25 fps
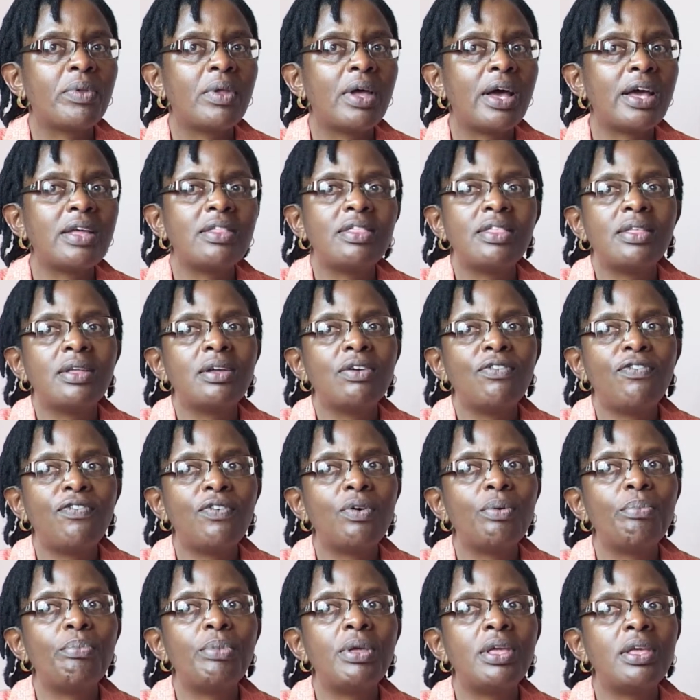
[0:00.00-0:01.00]
I think
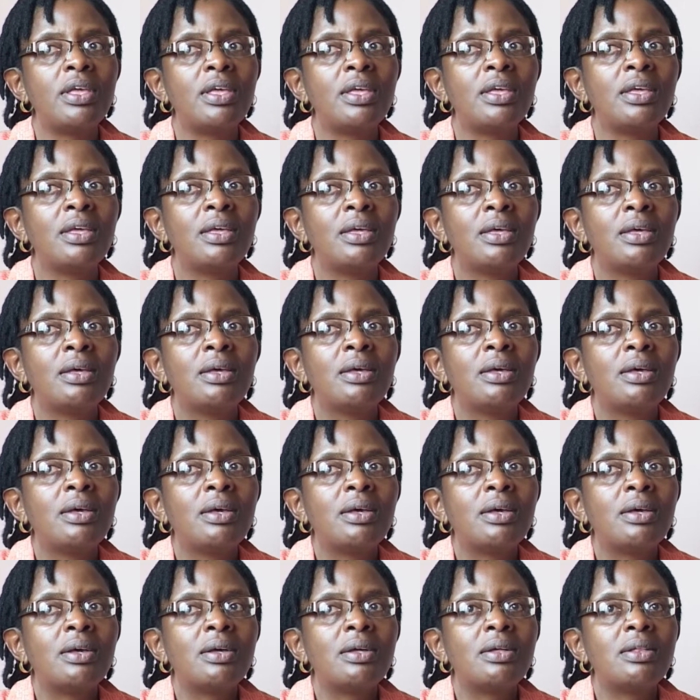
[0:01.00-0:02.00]
for me,
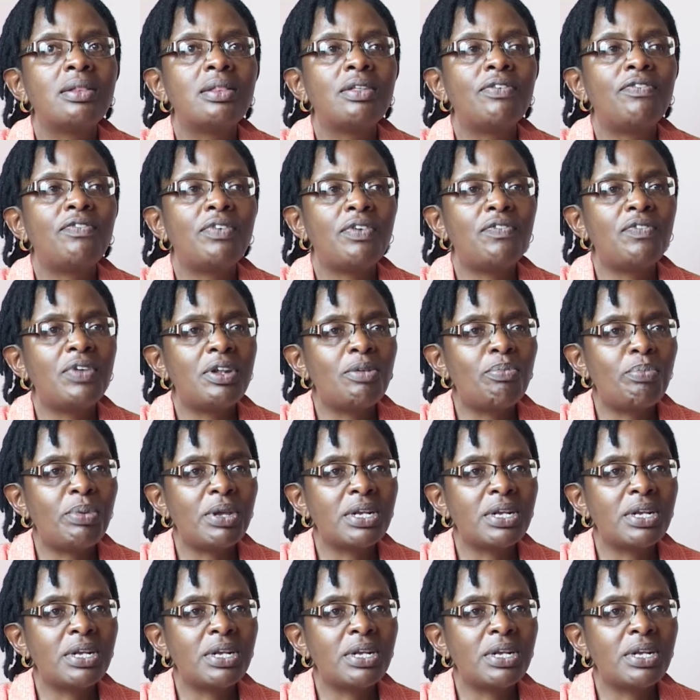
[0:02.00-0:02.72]
the vivid